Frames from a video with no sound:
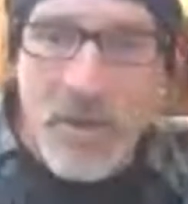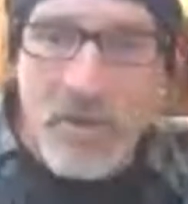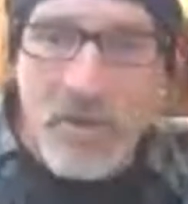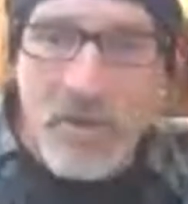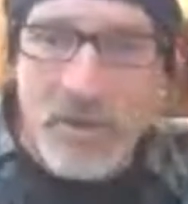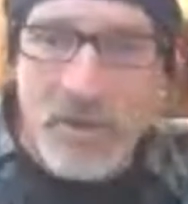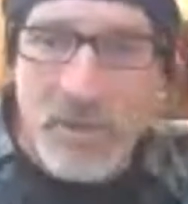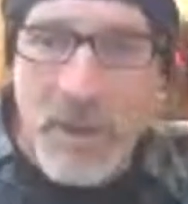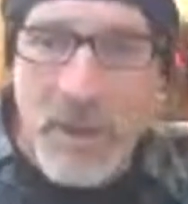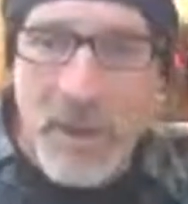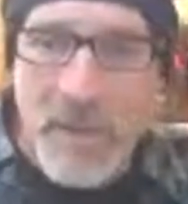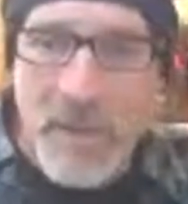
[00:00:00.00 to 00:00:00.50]

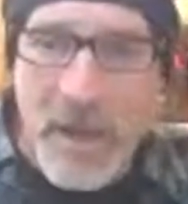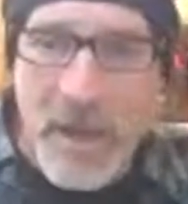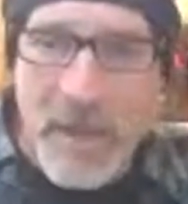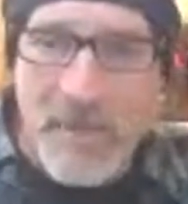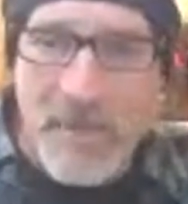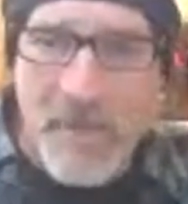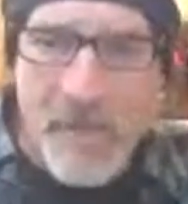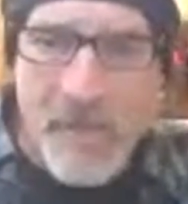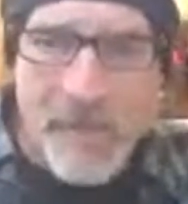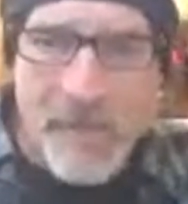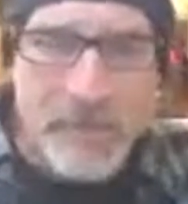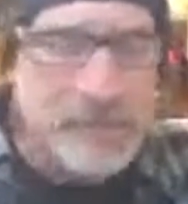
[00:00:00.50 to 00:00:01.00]
with my mom.
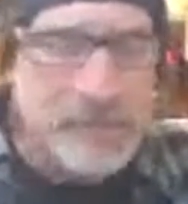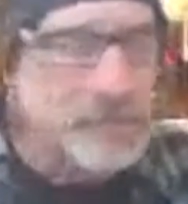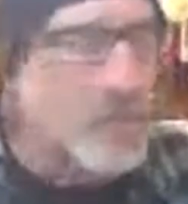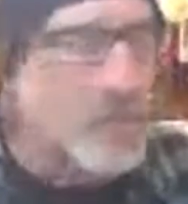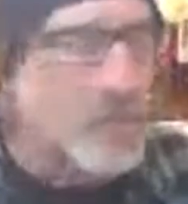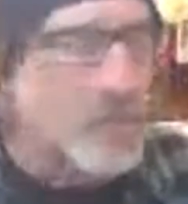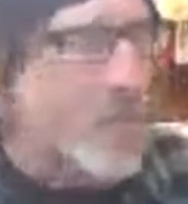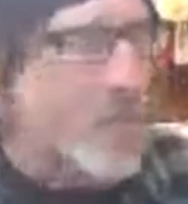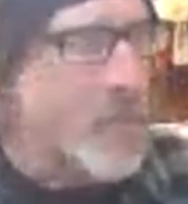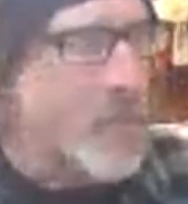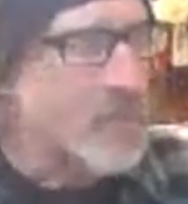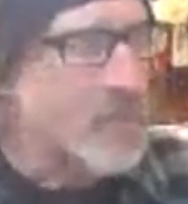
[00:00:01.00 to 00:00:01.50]

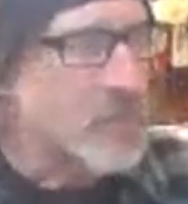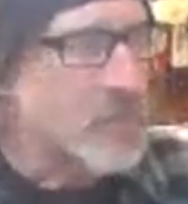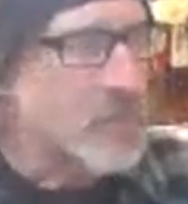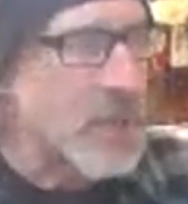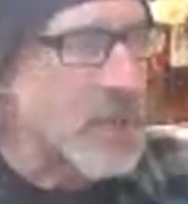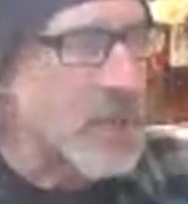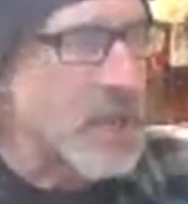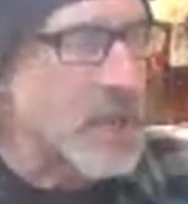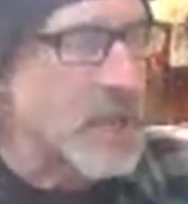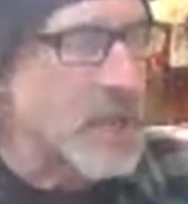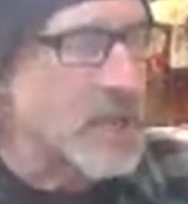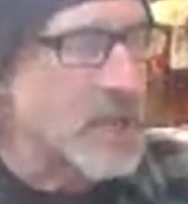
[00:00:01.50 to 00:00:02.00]

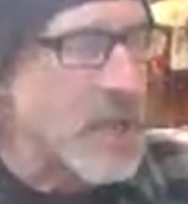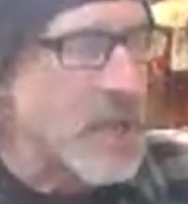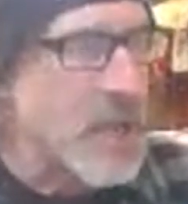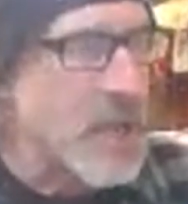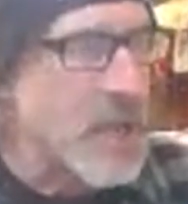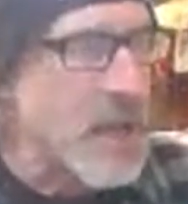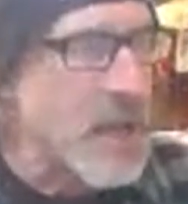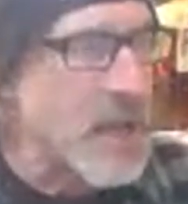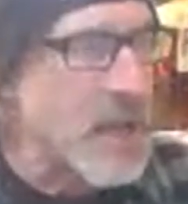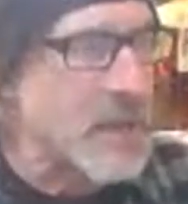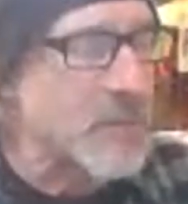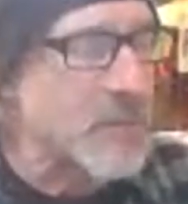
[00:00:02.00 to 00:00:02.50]
And
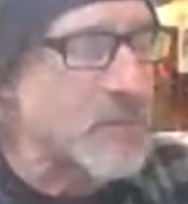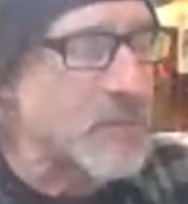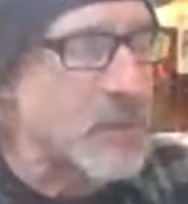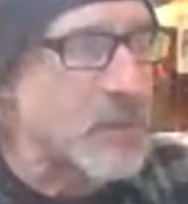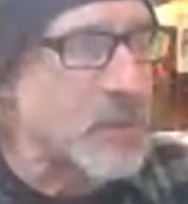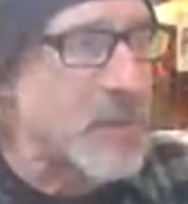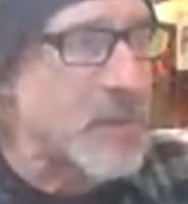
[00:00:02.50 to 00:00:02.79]
my